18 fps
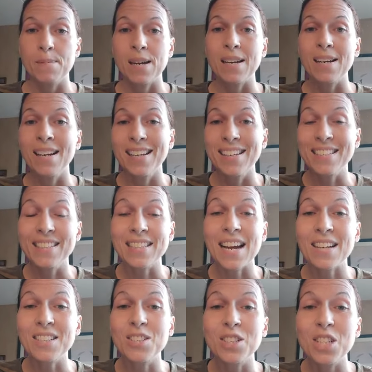And he's
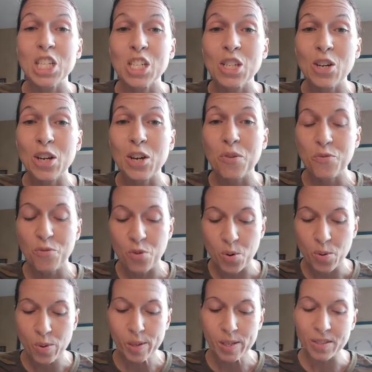actually looking
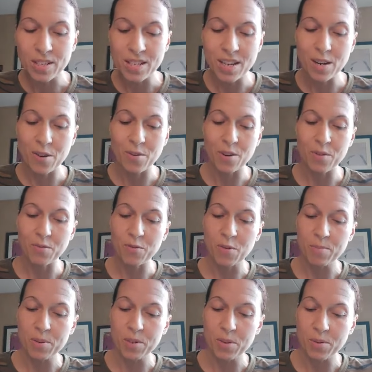forward to hearing
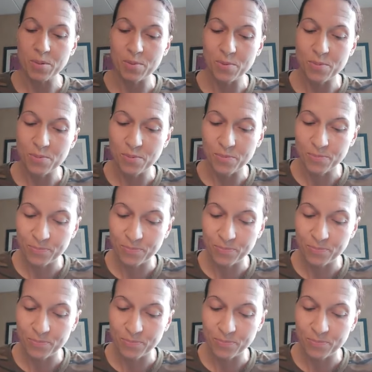from you.